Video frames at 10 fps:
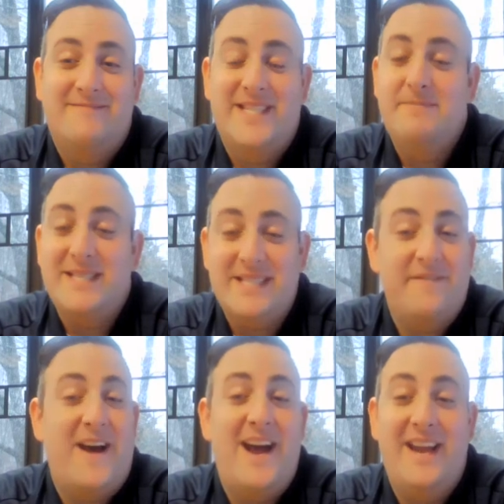
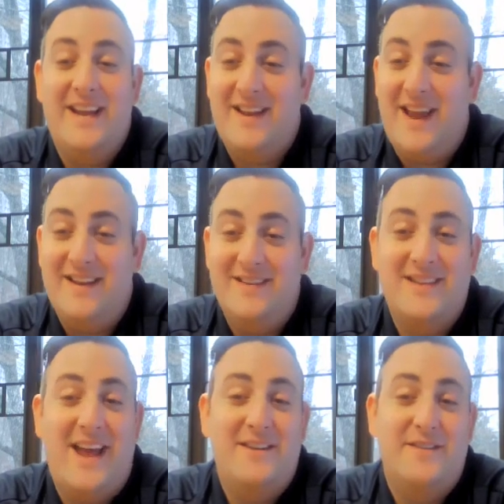demystify
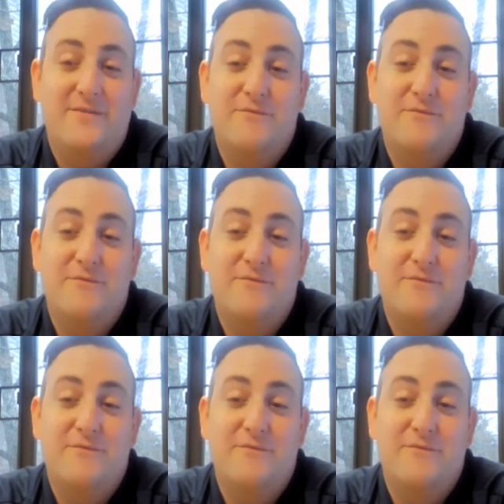and